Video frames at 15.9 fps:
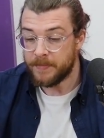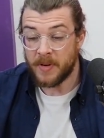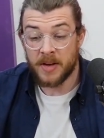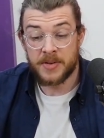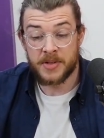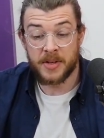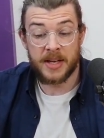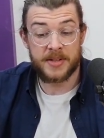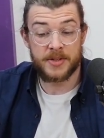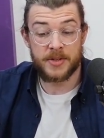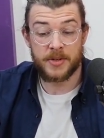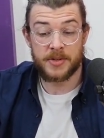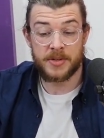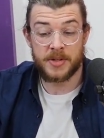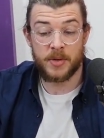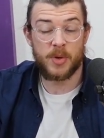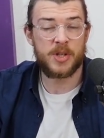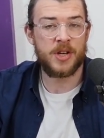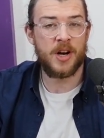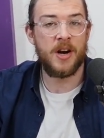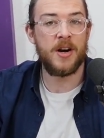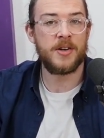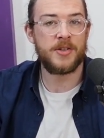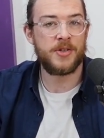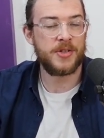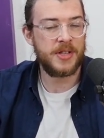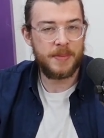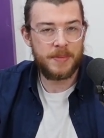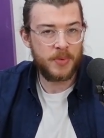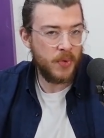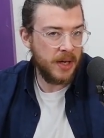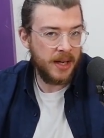So that's just... So a tart just
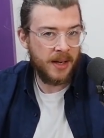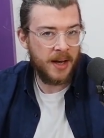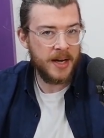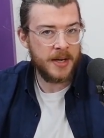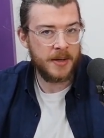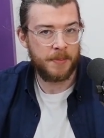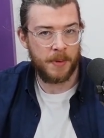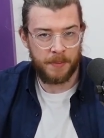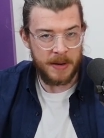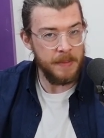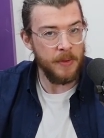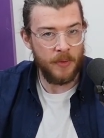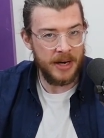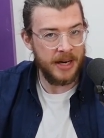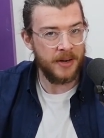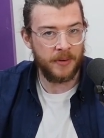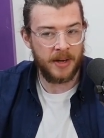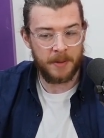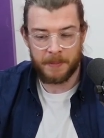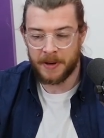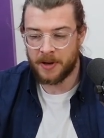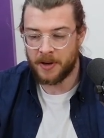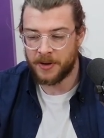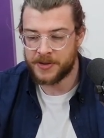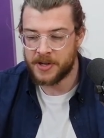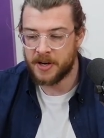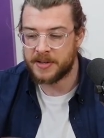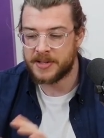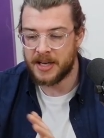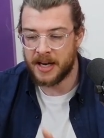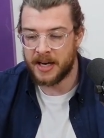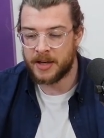seems really light. But people really don't like being called tarts.
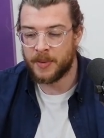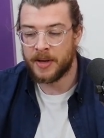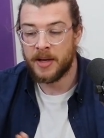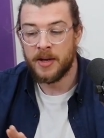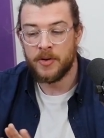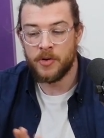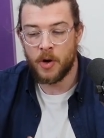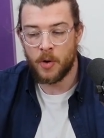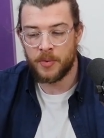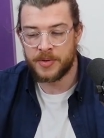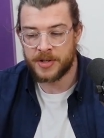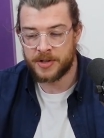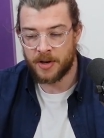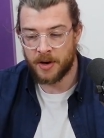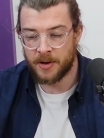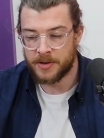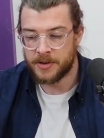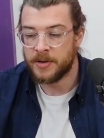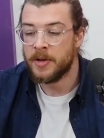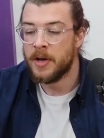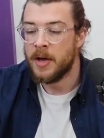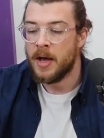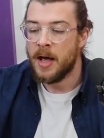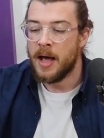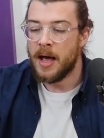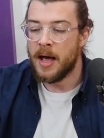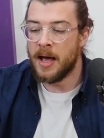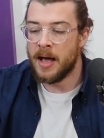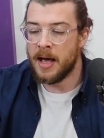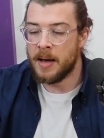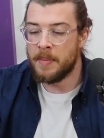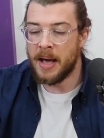Anyway, no one's a tart.
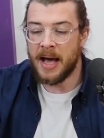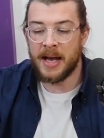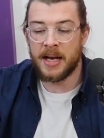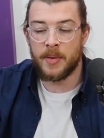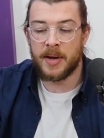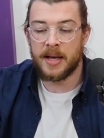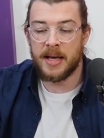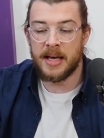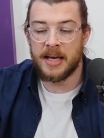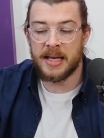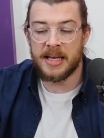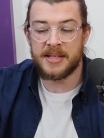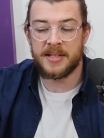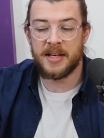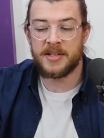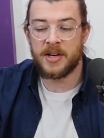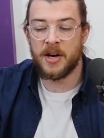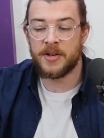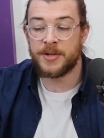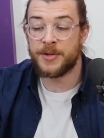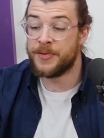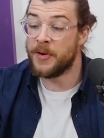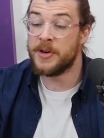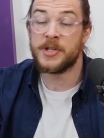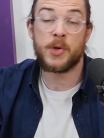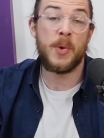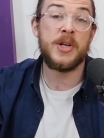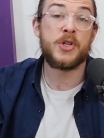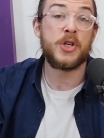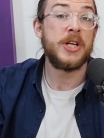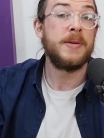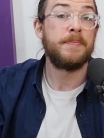Anyway, is it a tart? It's very
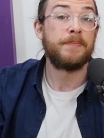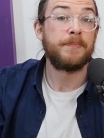squidgy.